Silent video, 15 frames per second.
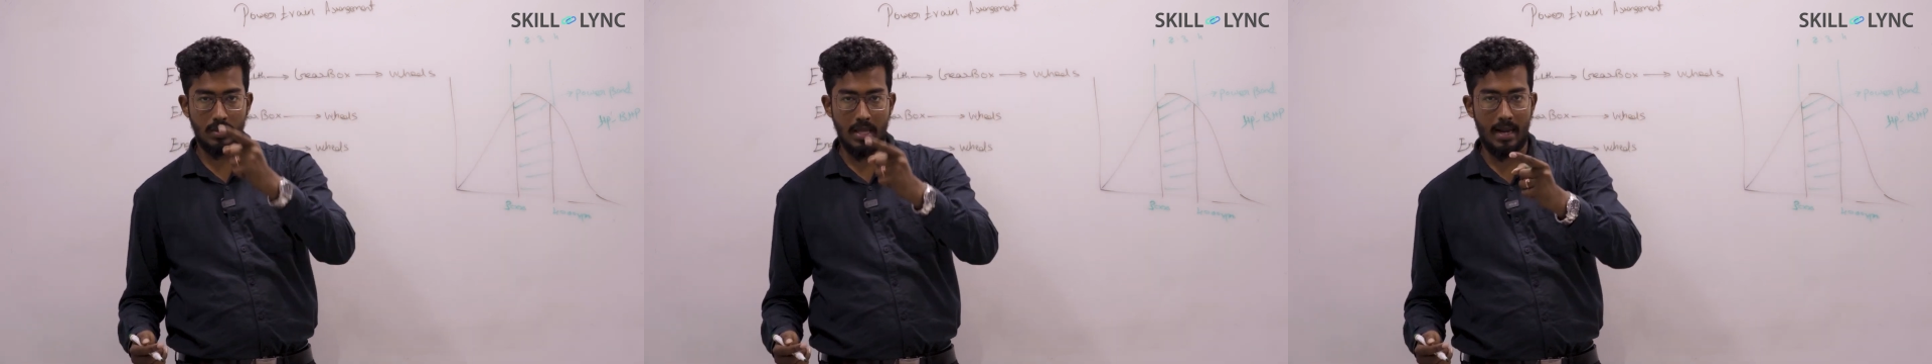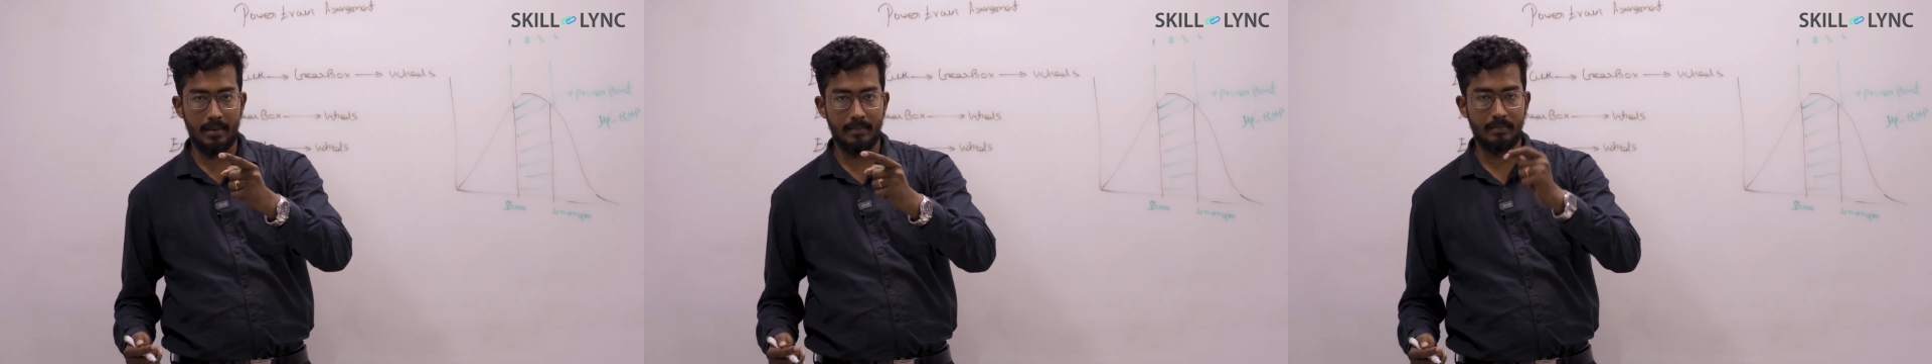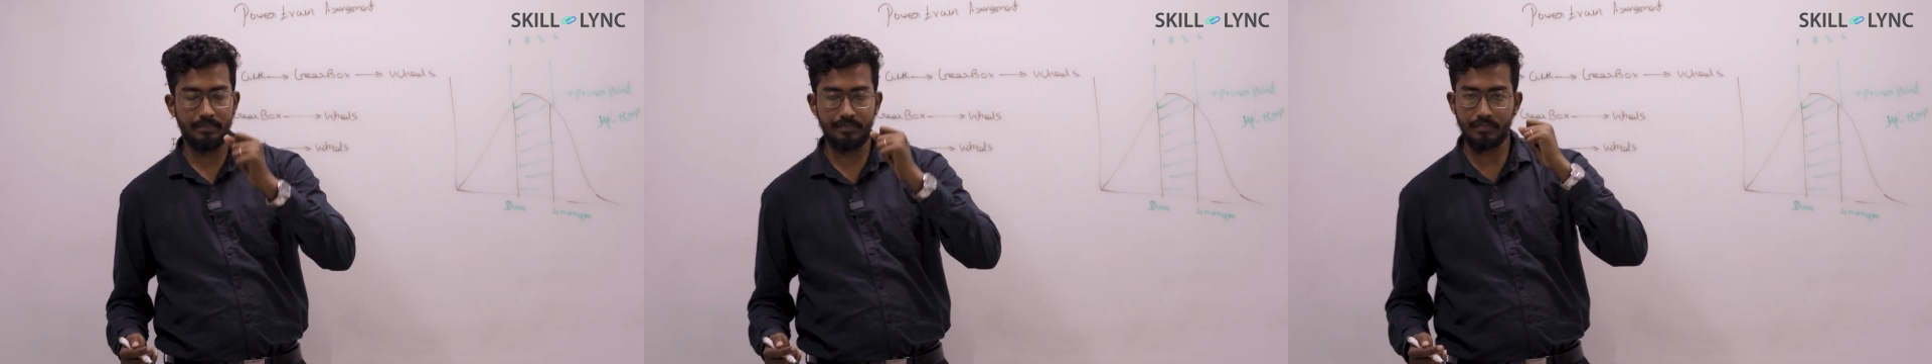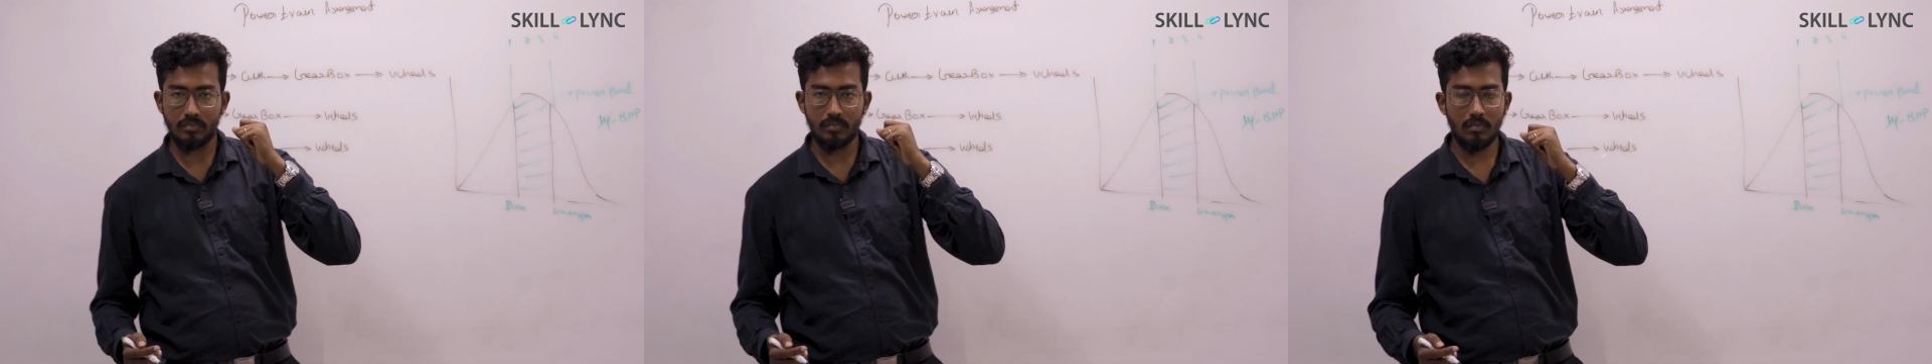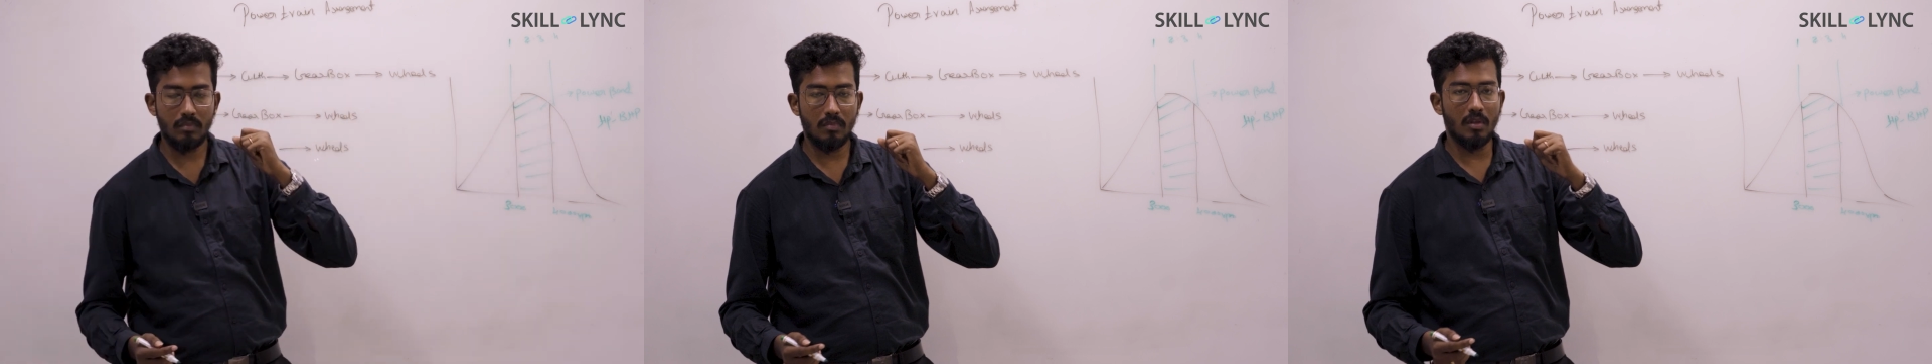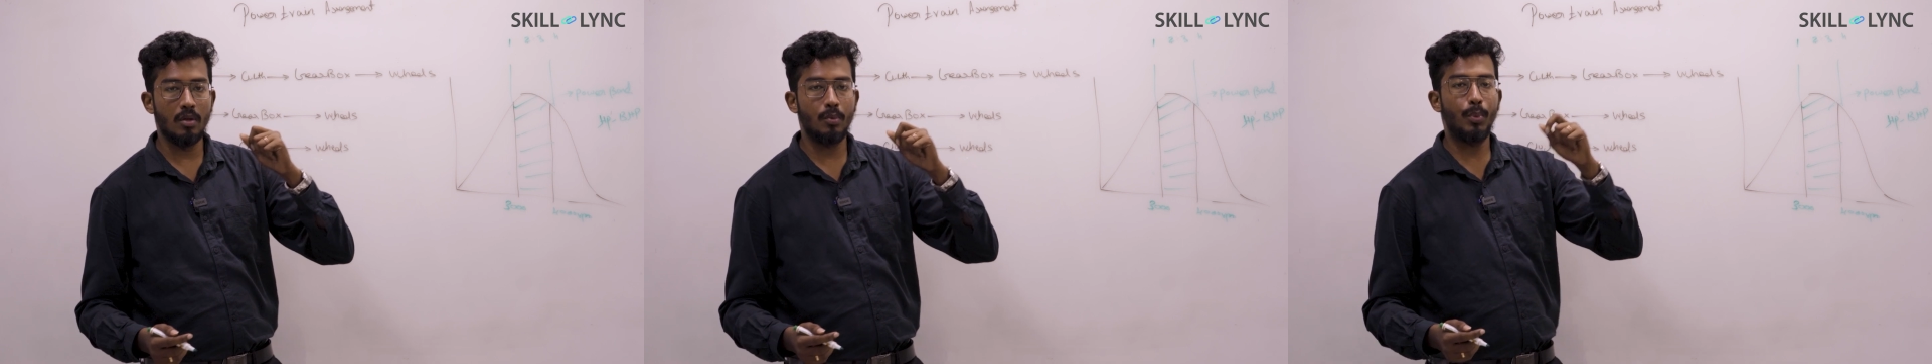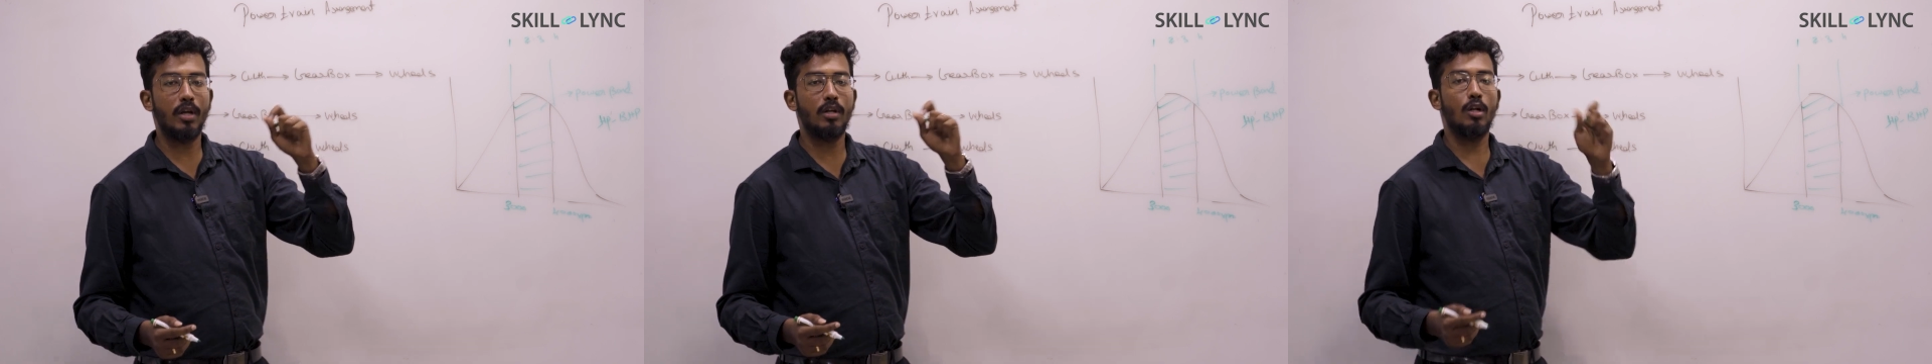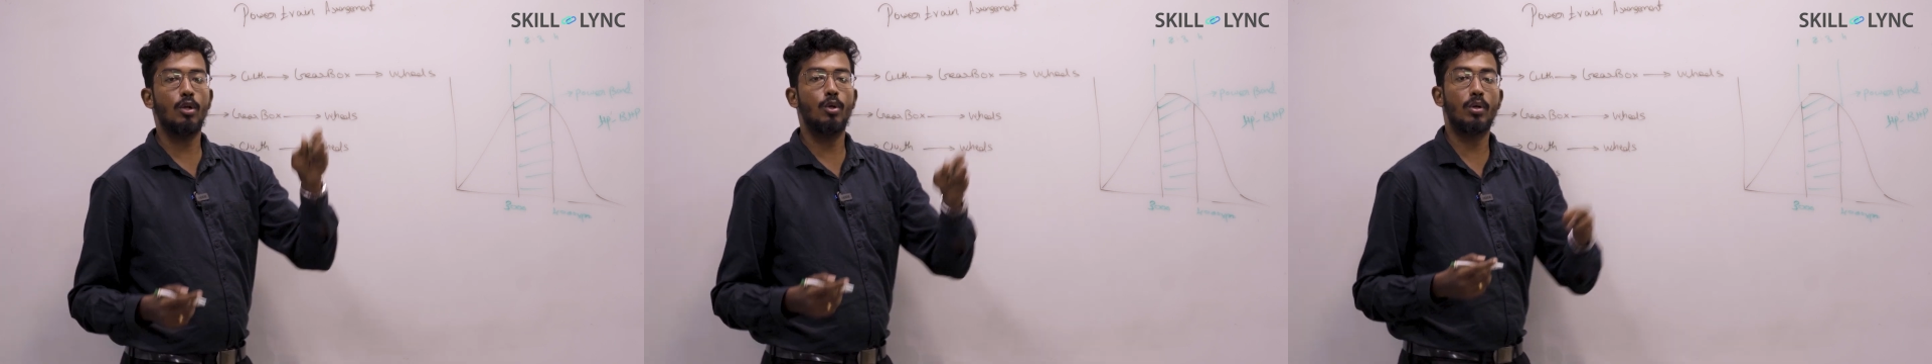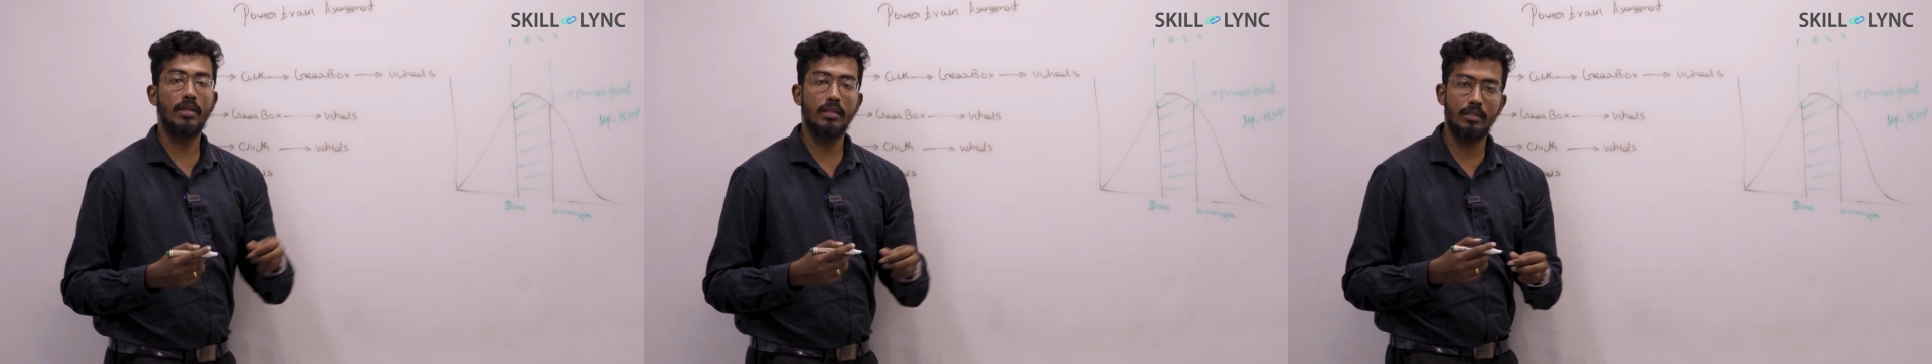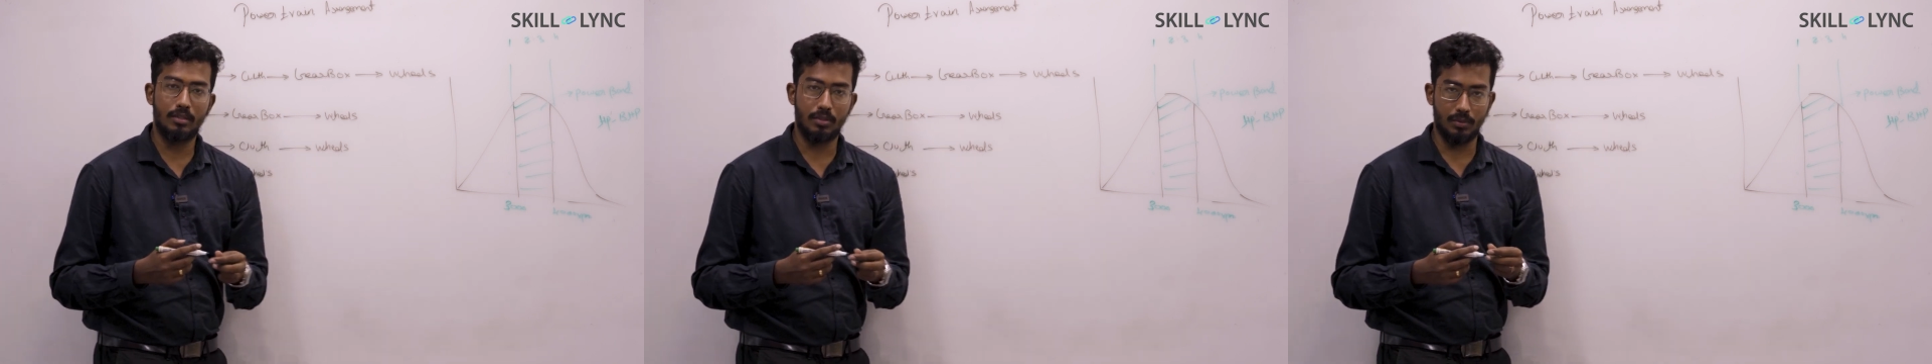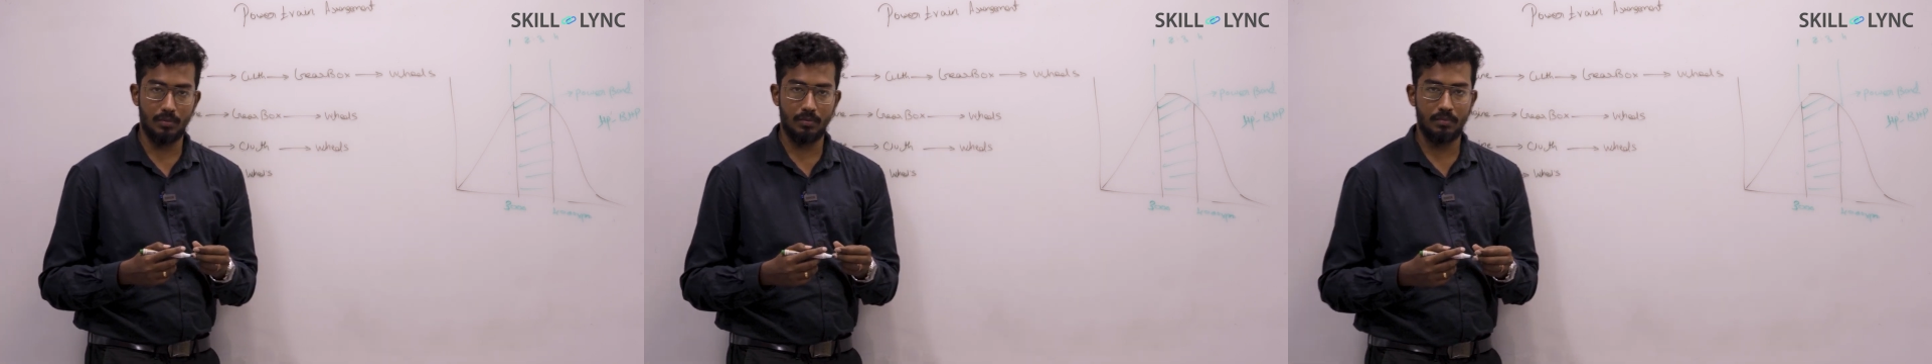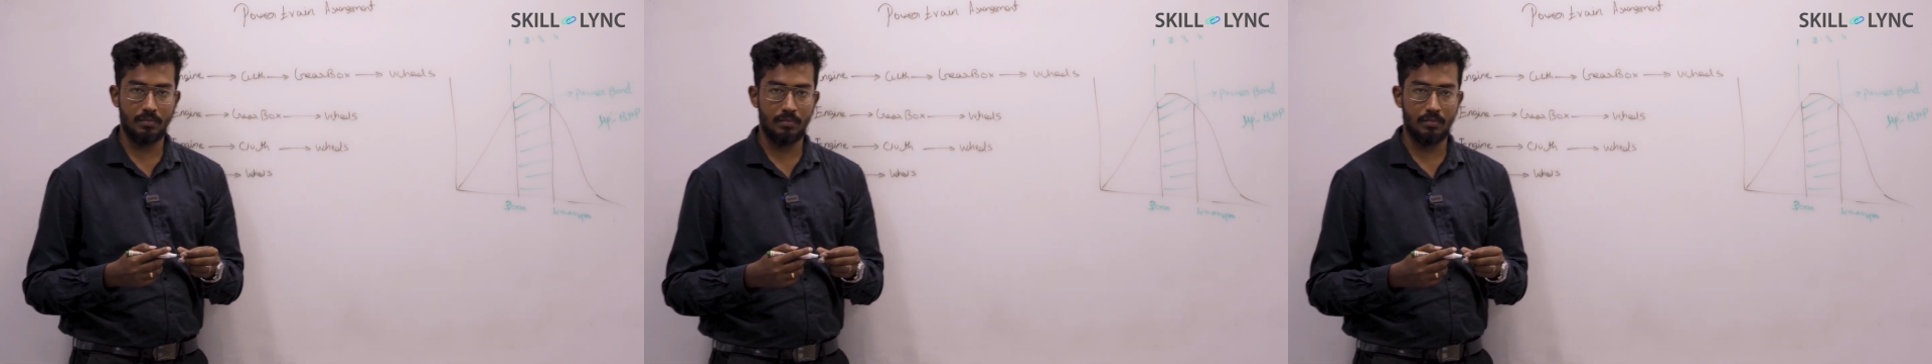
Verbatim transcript: that, we're going to look into